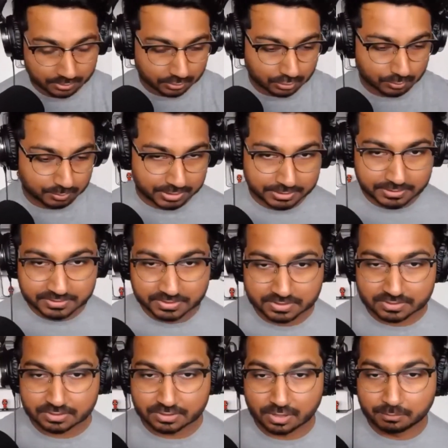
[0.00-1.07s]
Kubernetes
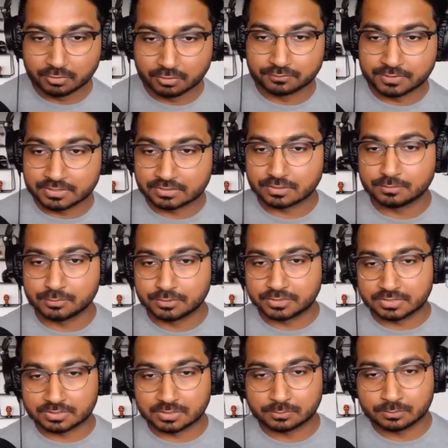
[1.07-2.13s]
has a number of these
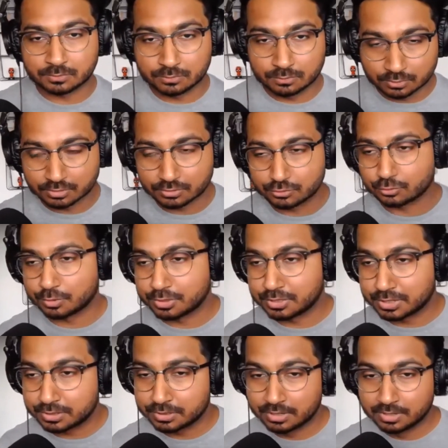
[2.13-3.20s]
communities that you can join
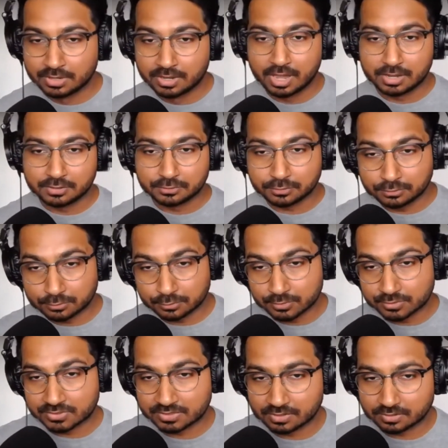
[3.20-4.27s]
in and introduce
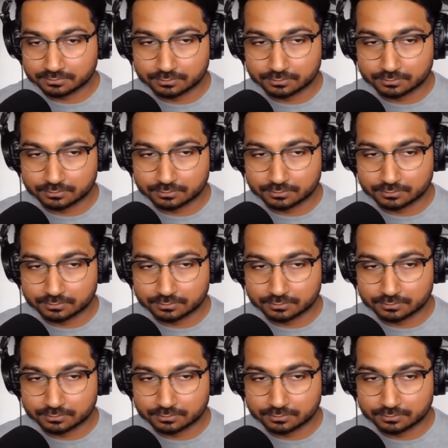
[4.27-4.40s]
yourself.